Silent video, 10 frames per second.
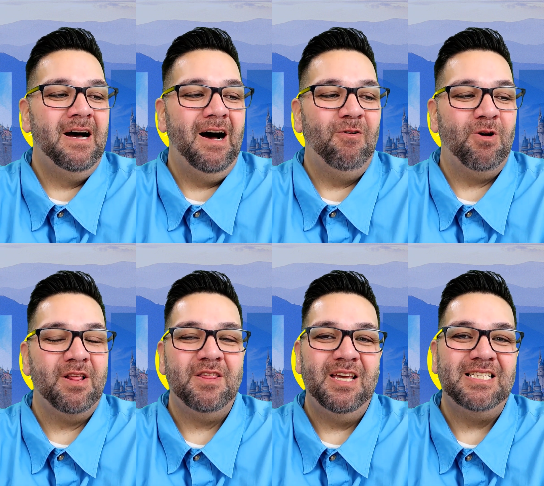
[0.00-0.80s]
One
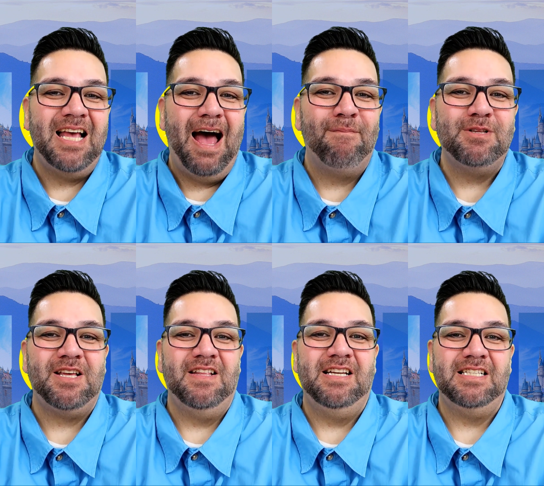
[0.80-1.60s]
of the things that happens
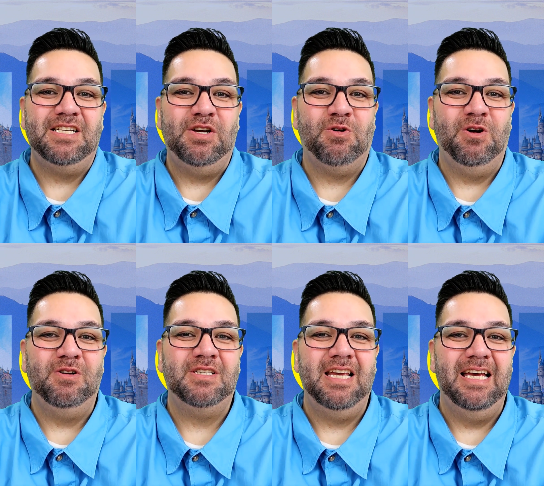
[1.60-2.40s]
on the Disney
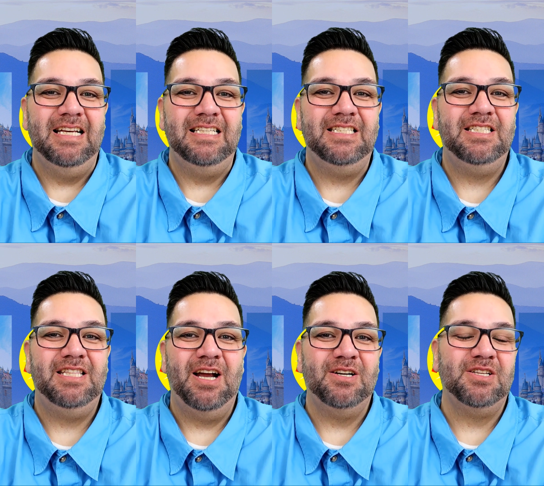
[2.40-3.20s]
cruise is
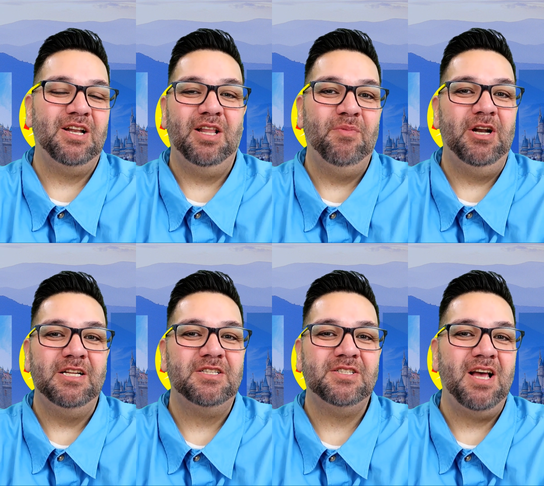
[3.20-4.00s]
there's
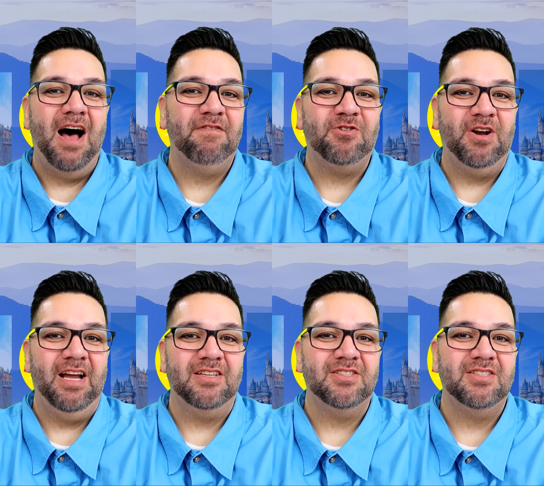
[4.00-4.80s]
unlimited soft
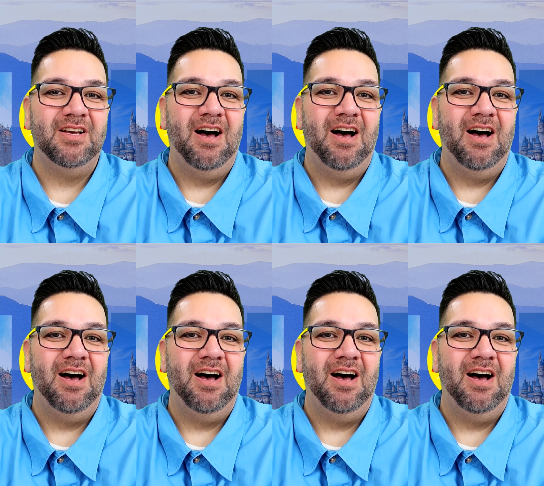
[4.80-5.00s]
drinks